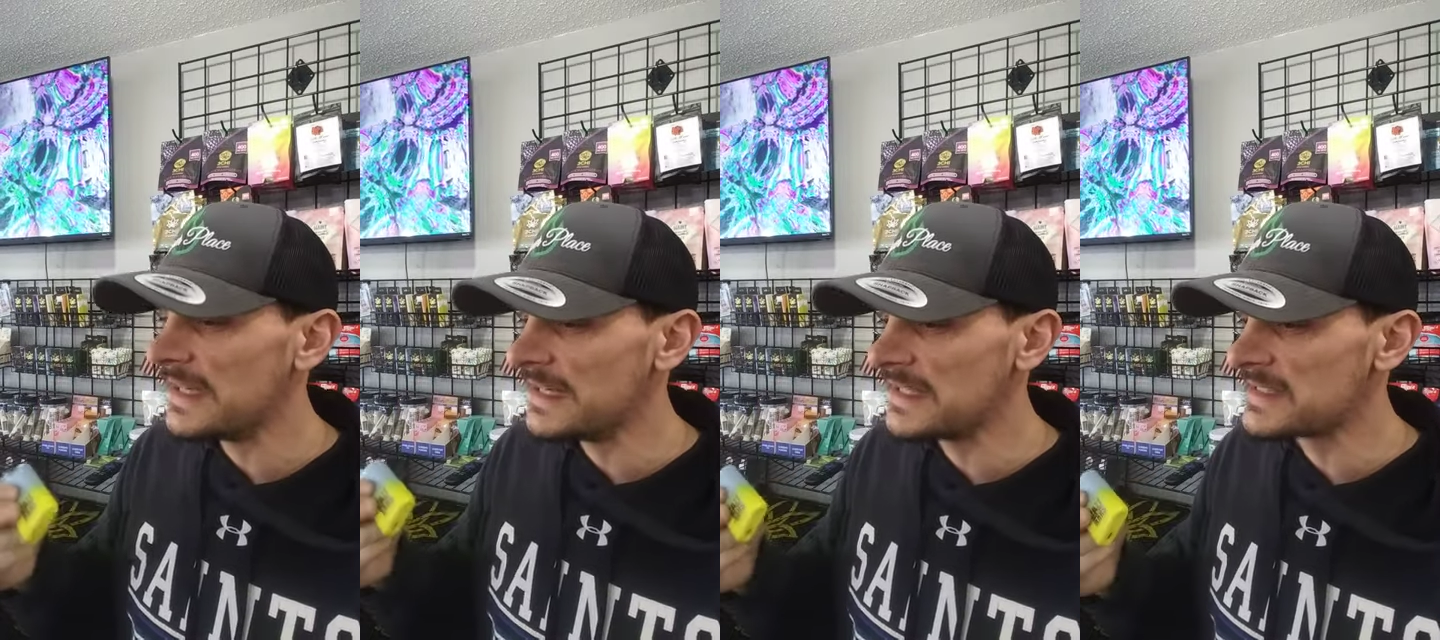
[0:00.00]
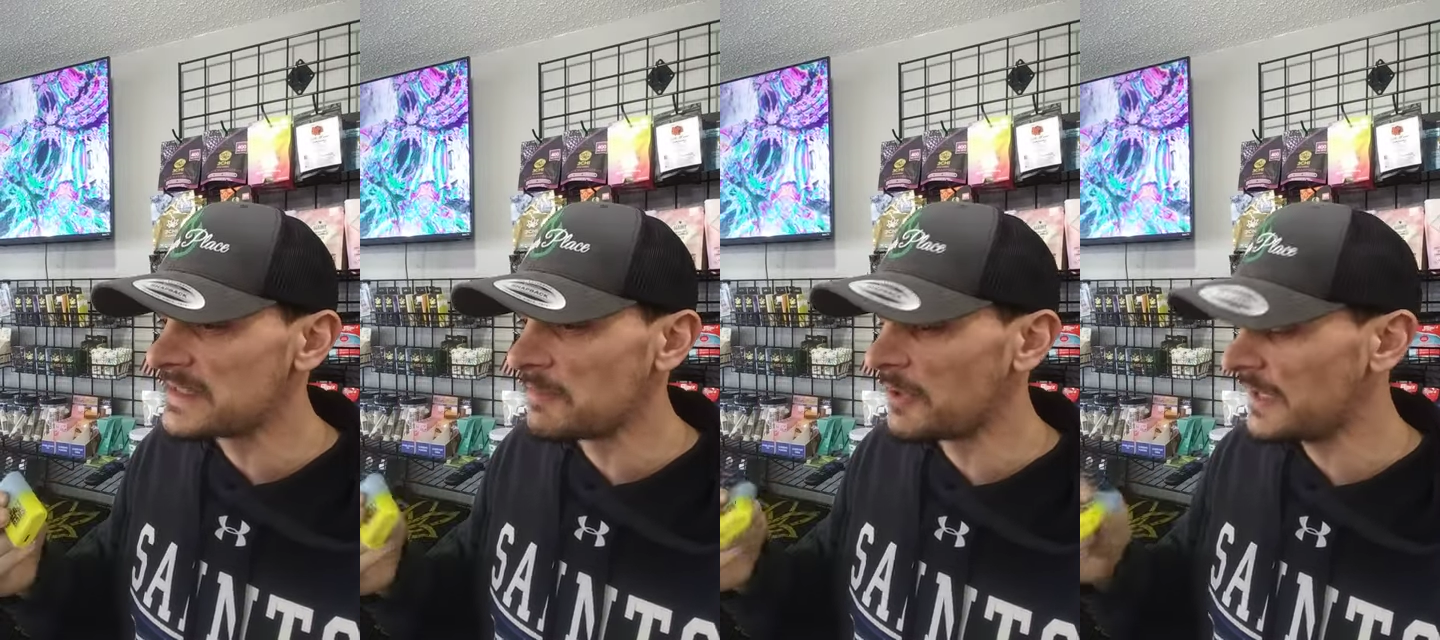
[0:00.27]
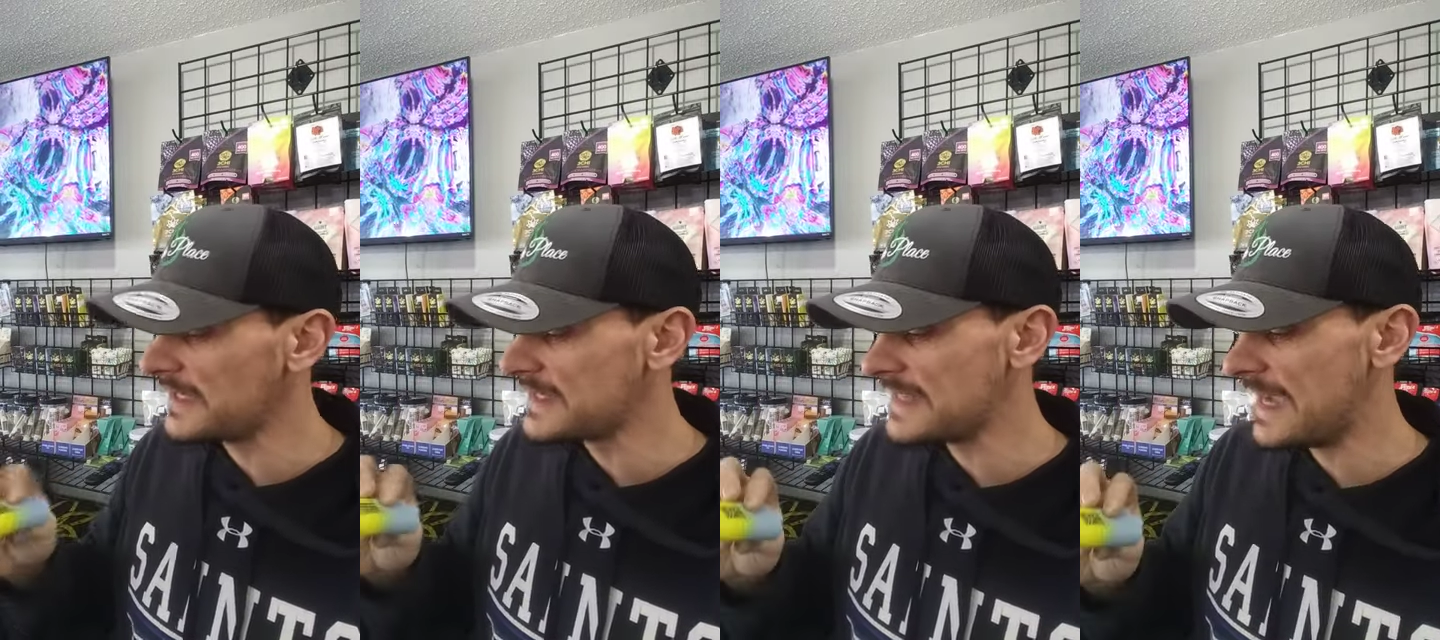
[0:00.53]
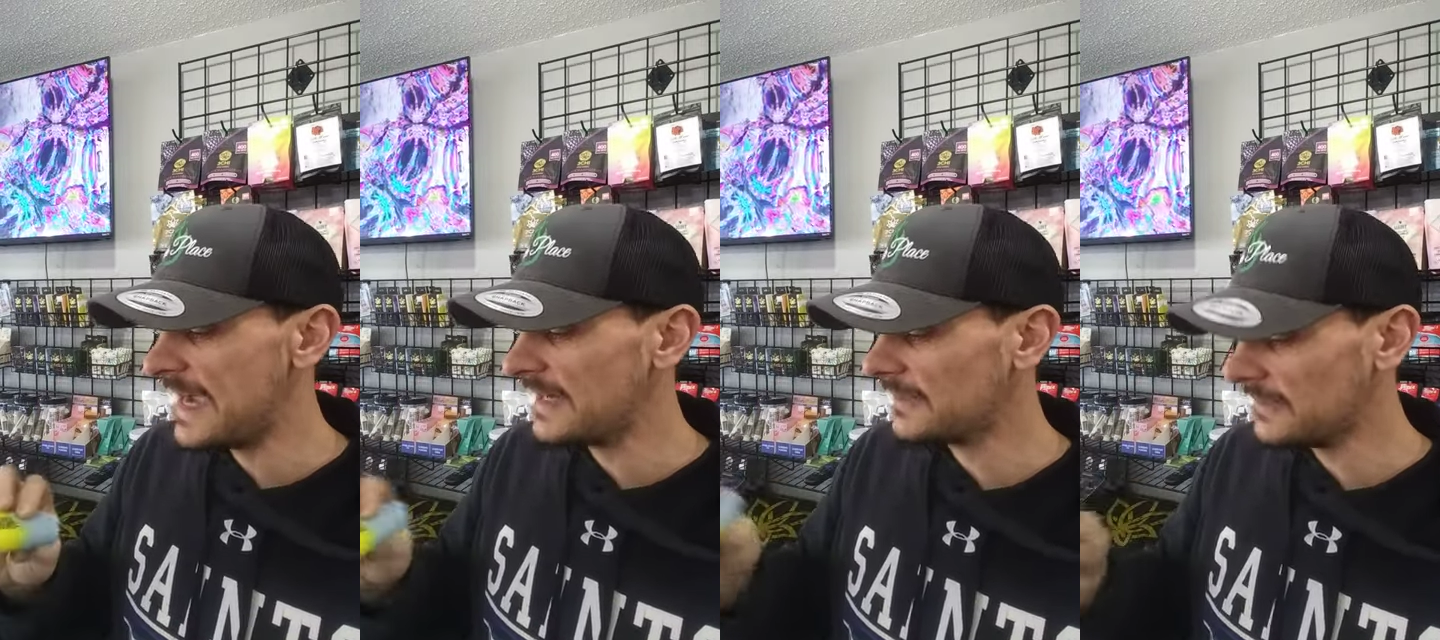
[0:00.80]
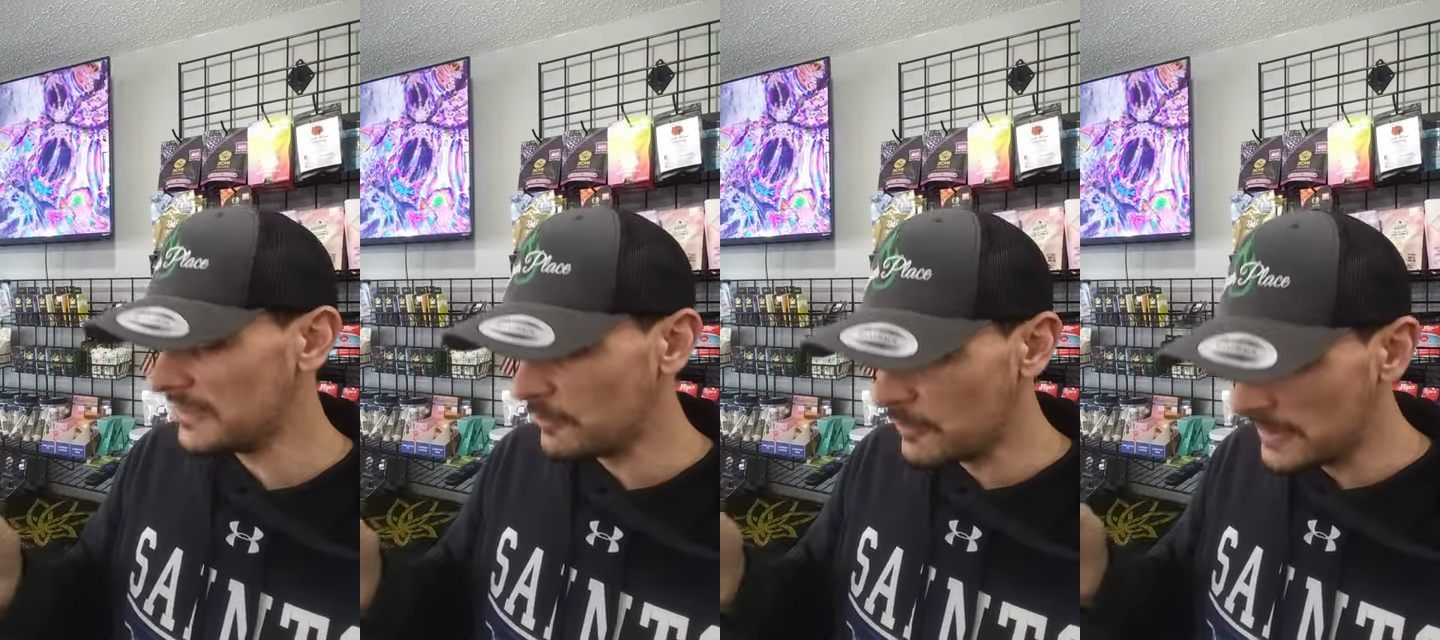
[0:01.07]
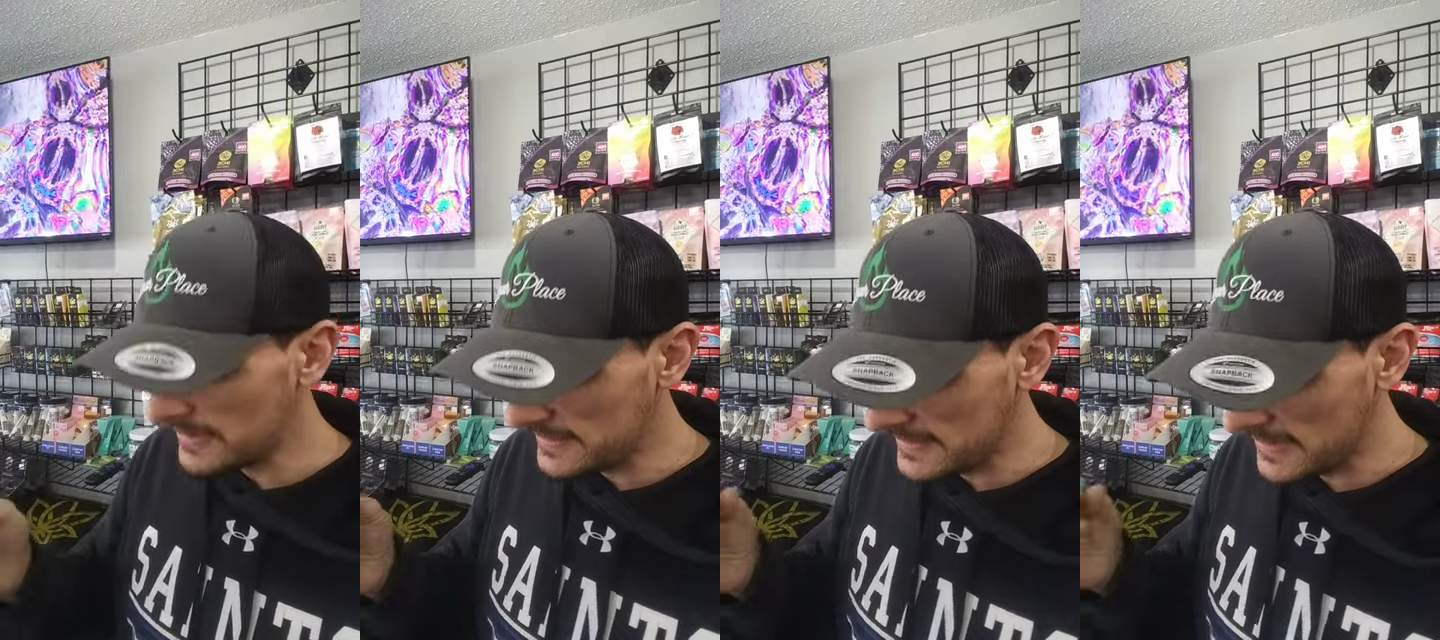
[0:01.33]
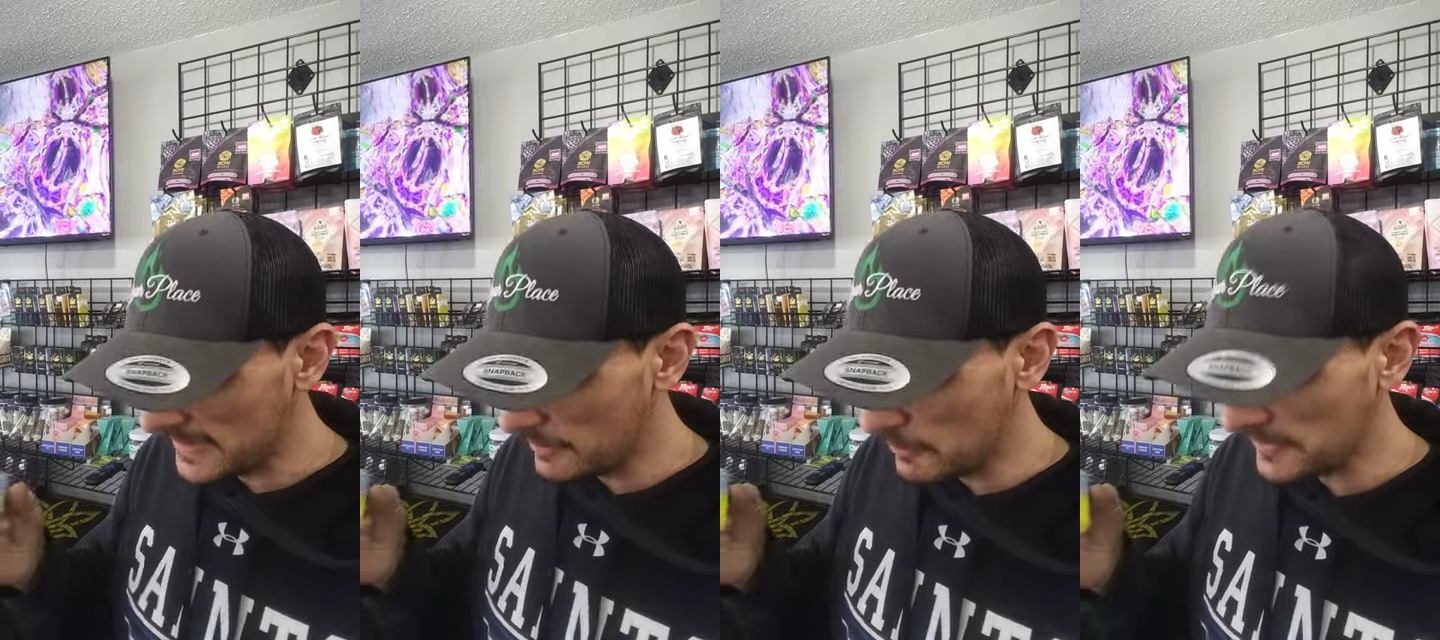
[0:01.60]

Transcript: And it's about exactly what uh,